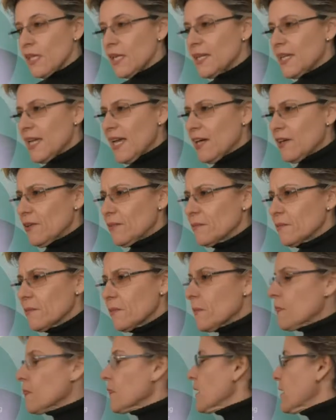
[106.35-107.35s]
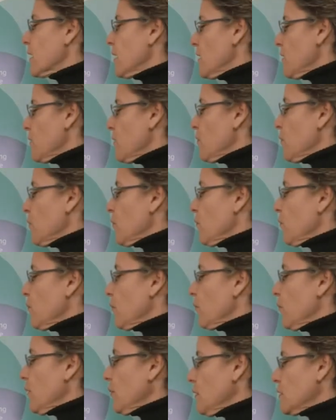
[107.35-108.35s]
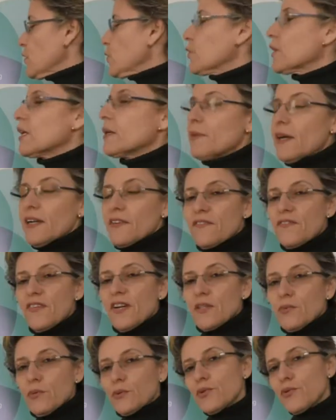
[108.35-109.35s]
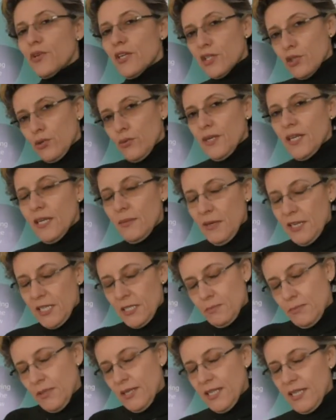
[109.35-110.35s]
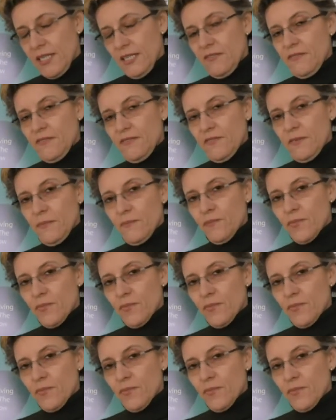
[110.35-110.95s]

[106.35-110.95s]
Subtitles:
Now, when we talk about faith, what we're really talking about is belief.